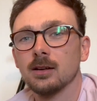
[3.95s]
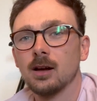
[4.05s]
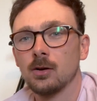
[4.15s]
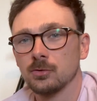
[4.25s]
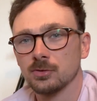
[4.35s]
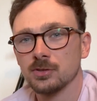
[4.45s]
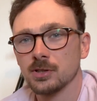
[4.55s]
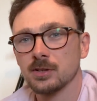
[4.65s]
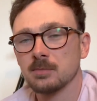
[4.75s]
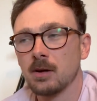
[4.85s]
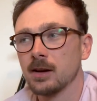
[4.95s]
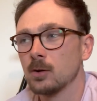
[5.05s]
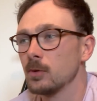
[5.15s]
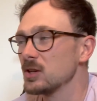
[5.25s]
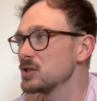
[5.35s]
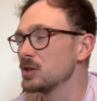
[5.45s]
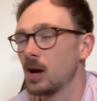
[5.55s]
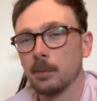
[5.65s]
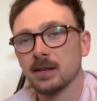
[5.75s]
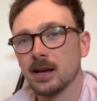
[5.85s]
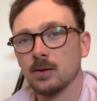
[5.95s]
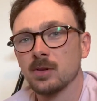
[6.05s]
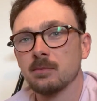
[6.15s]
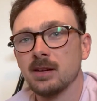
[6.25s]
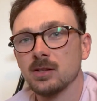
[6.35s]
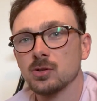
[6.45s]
ultra endurance bike, which I'm taking with me